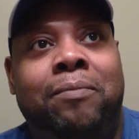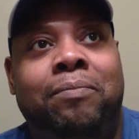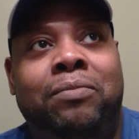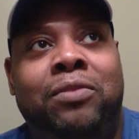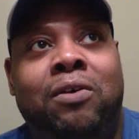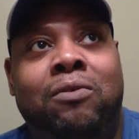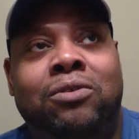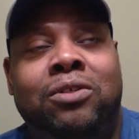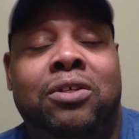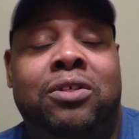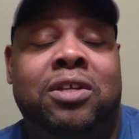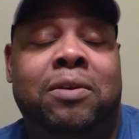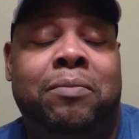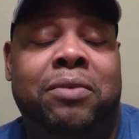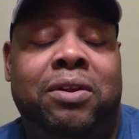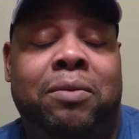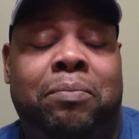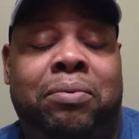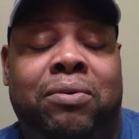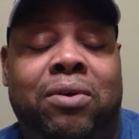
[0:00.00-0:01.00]
those are some
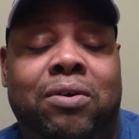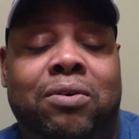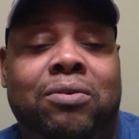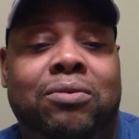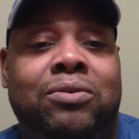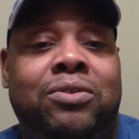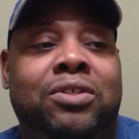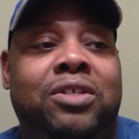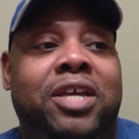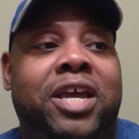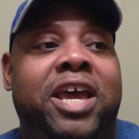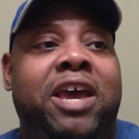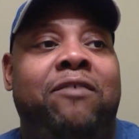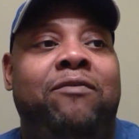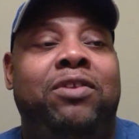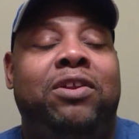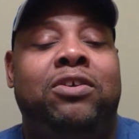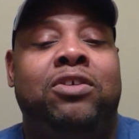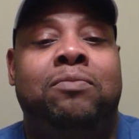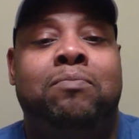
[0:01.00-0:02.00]
of the pros to
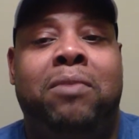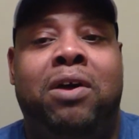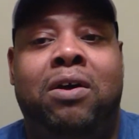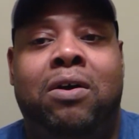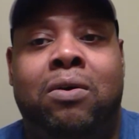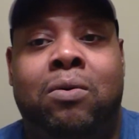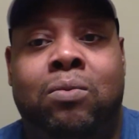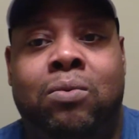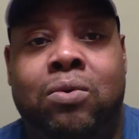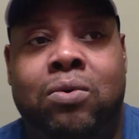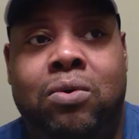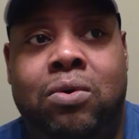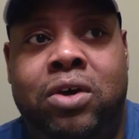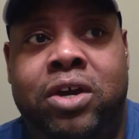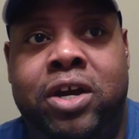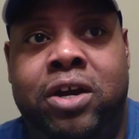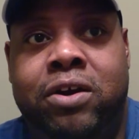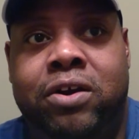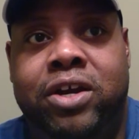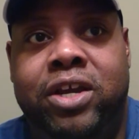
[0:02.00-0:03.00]
having a small
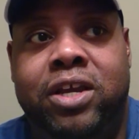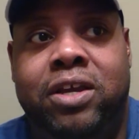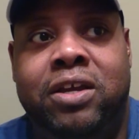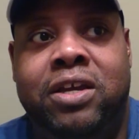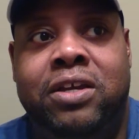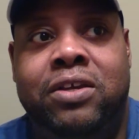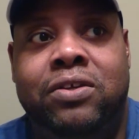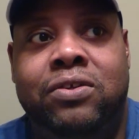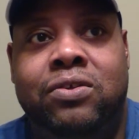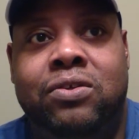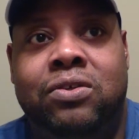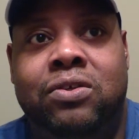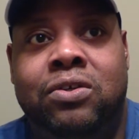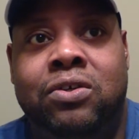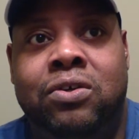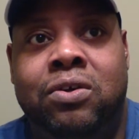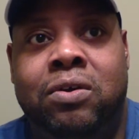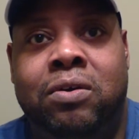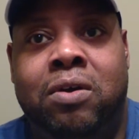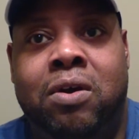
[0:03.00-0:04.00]
rural area because
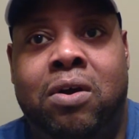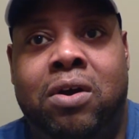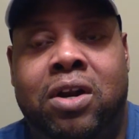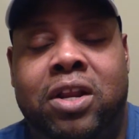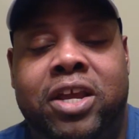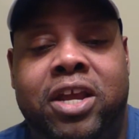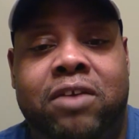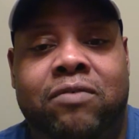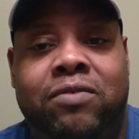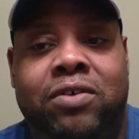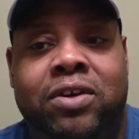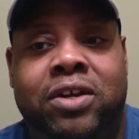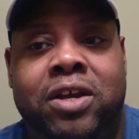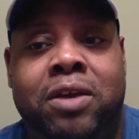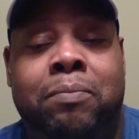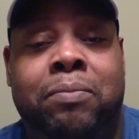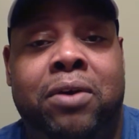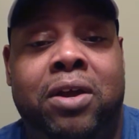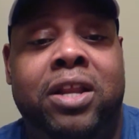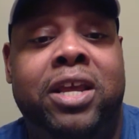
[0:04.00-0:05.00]
they'll
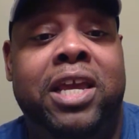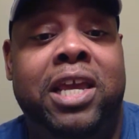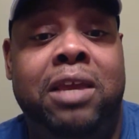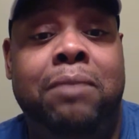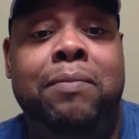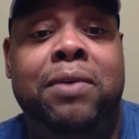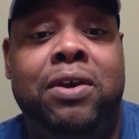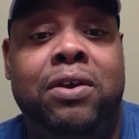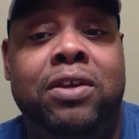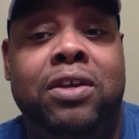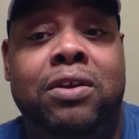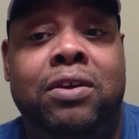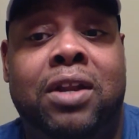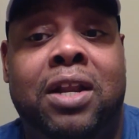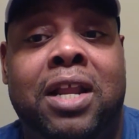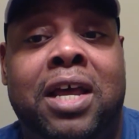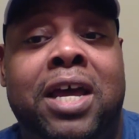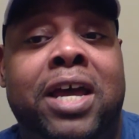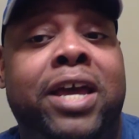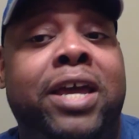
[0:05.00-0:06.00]
probably email you a
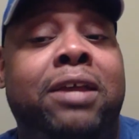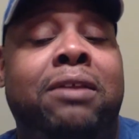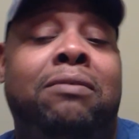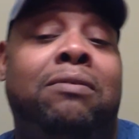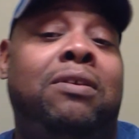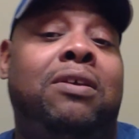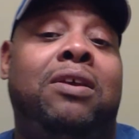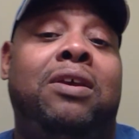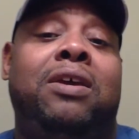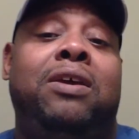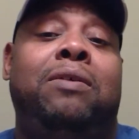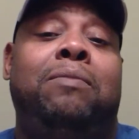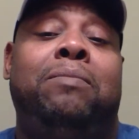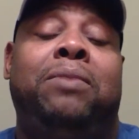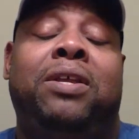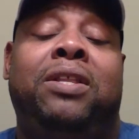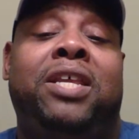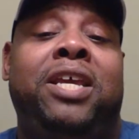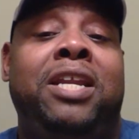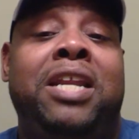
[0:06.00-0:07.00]
lot,
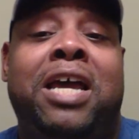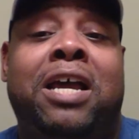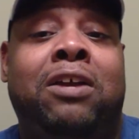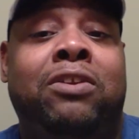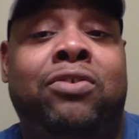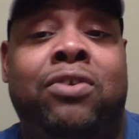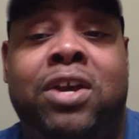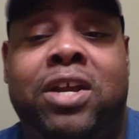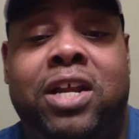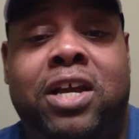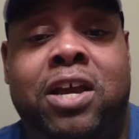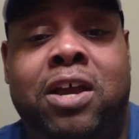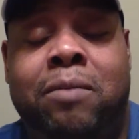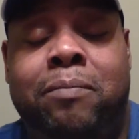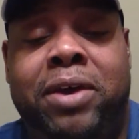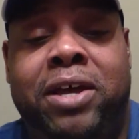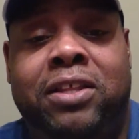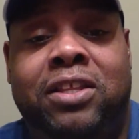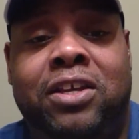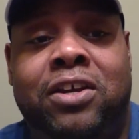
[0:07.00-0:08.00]
but they're not trying to
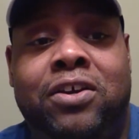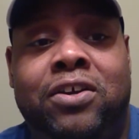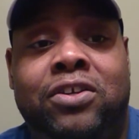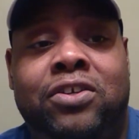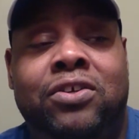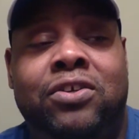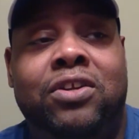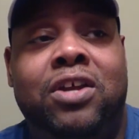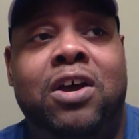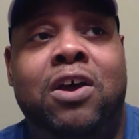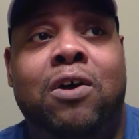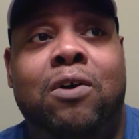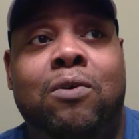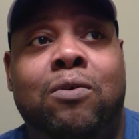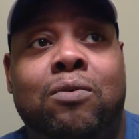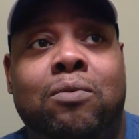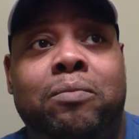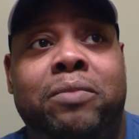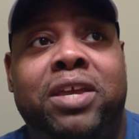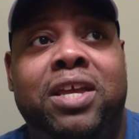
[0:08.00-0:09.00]
come out there to the
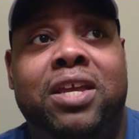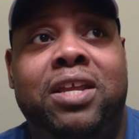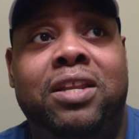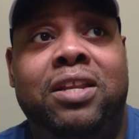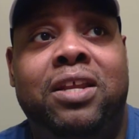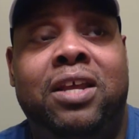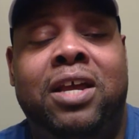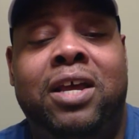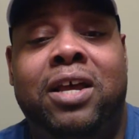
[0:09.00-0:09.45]
home and